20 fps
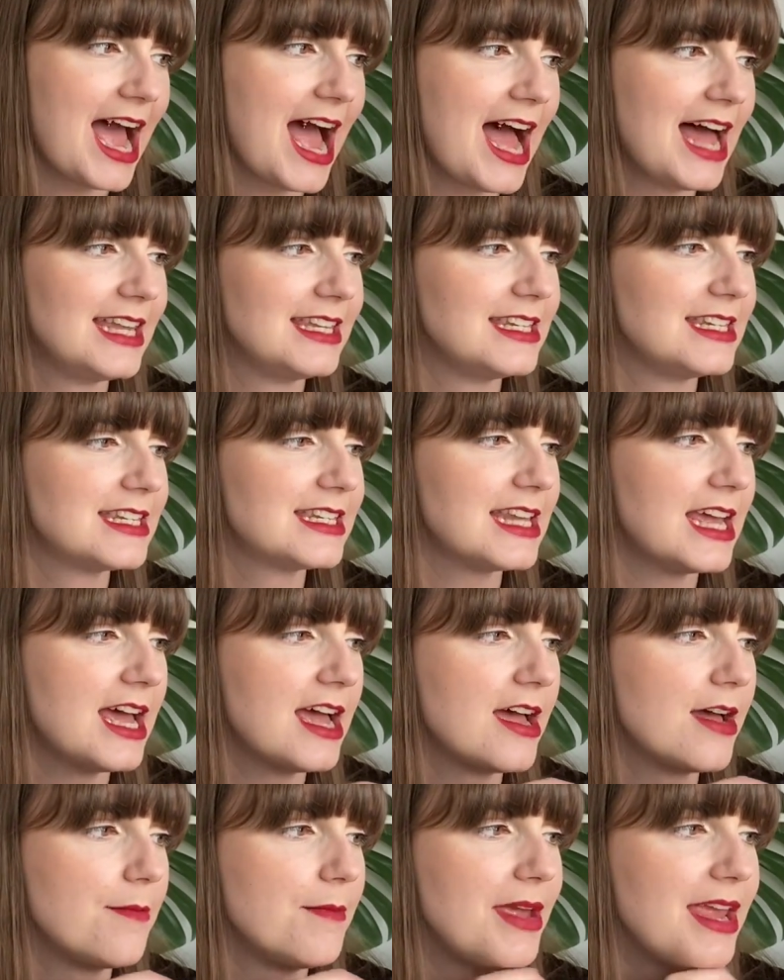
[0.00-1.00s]
And
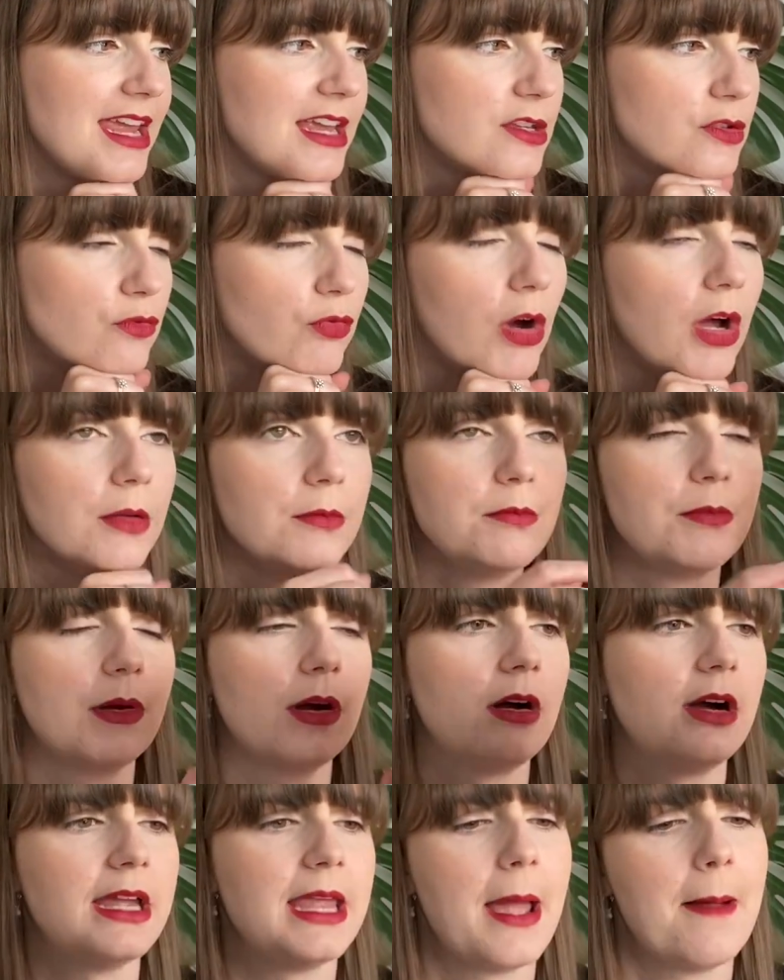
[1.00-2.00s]
um, it is run
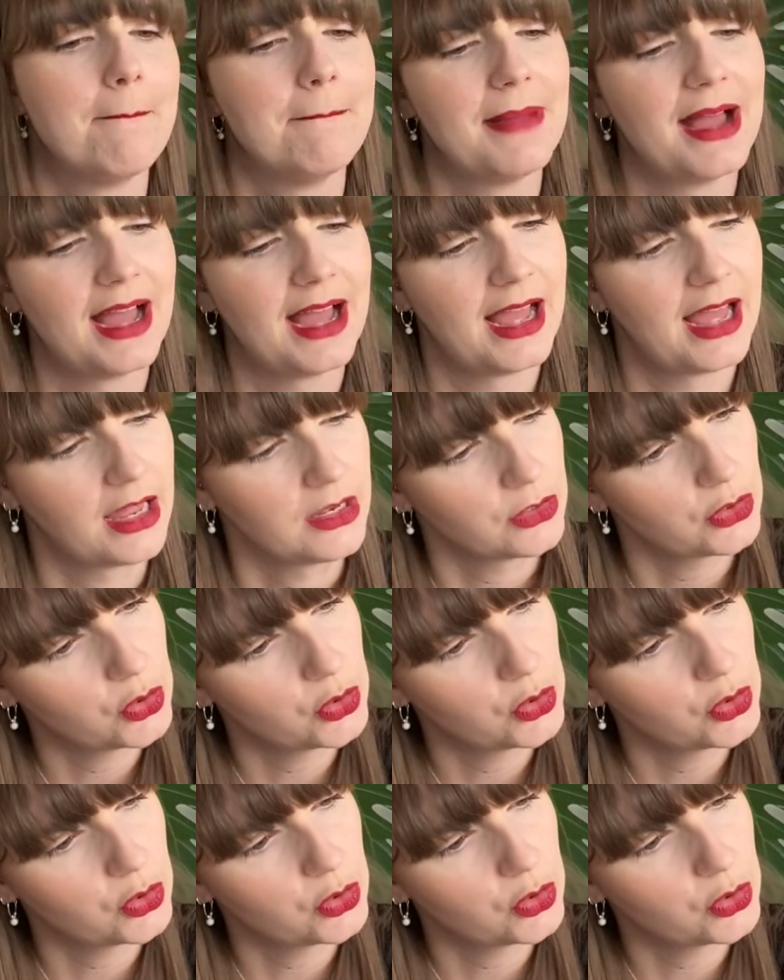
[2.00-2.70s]
by a man